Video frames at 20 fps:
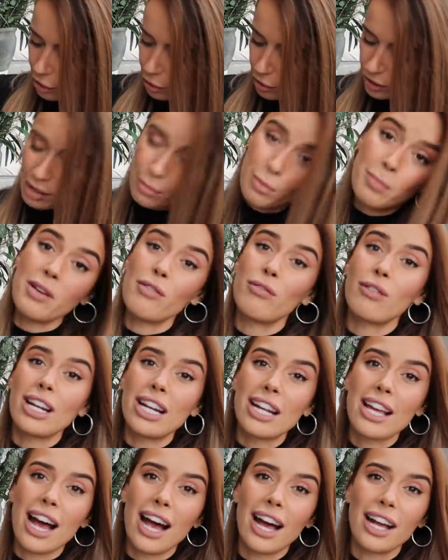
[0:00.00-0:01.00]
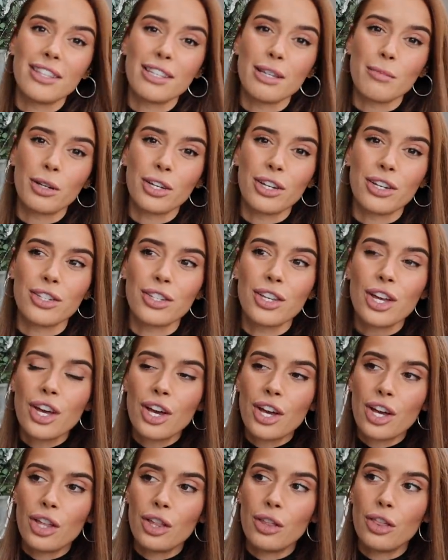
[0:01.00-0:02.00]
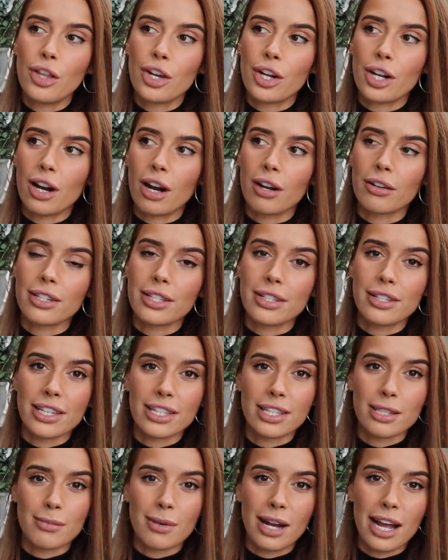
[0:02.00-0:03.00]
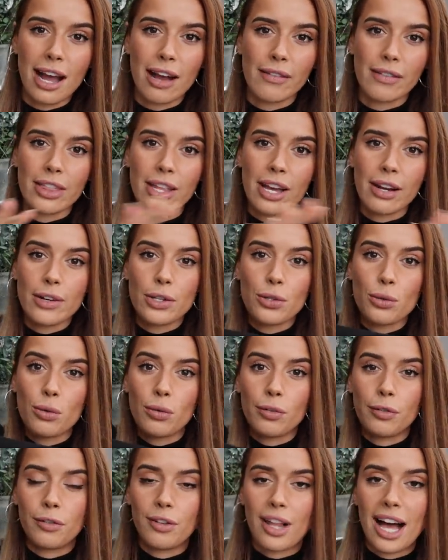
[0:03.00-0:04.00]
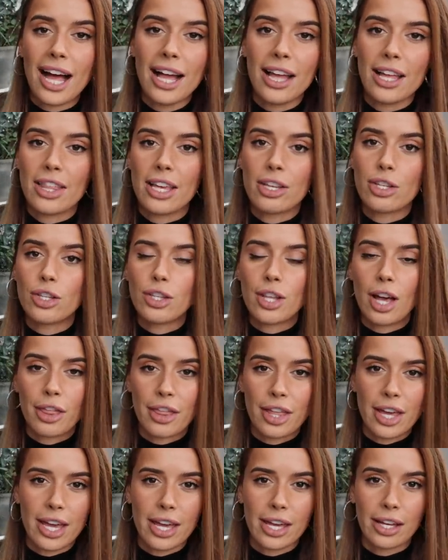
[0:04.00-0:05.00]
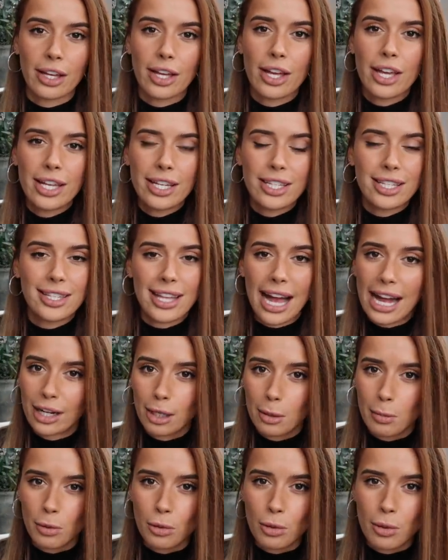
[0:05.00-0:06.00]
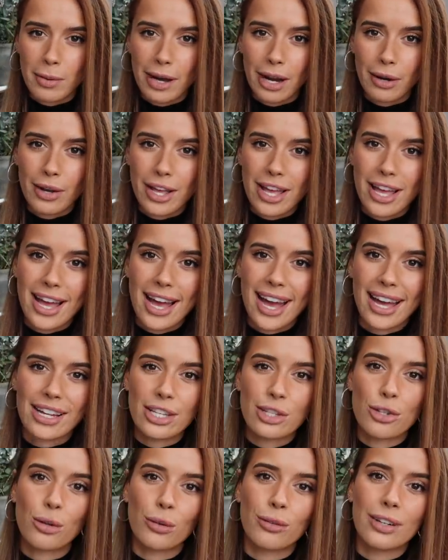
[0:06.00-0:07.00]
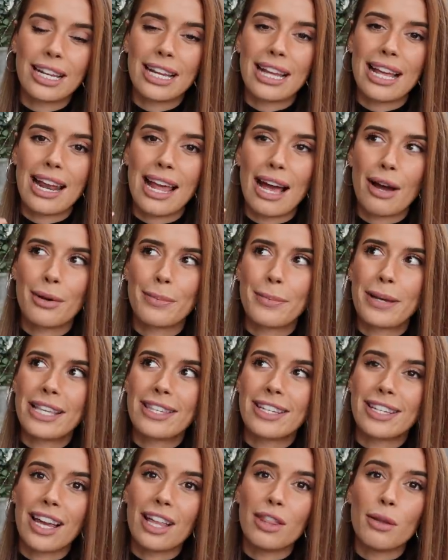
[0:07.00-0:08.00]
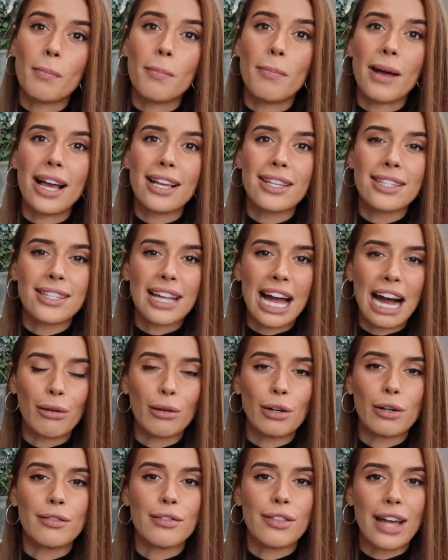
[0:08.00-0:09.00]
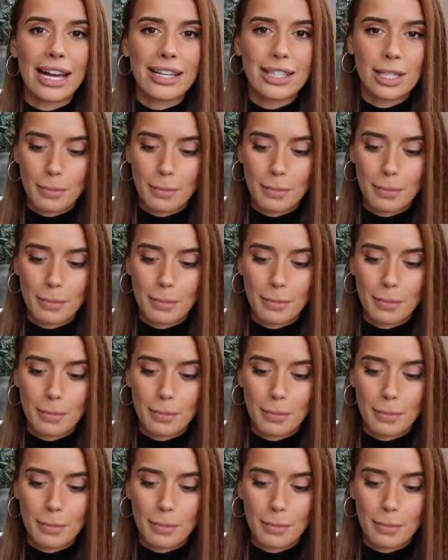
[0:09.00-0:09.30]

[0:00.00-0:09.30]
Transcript: I thought that would be really handy because the current system I have in there is all flat and there's nothing stackable about it and it's not really allowing me to get the best out of that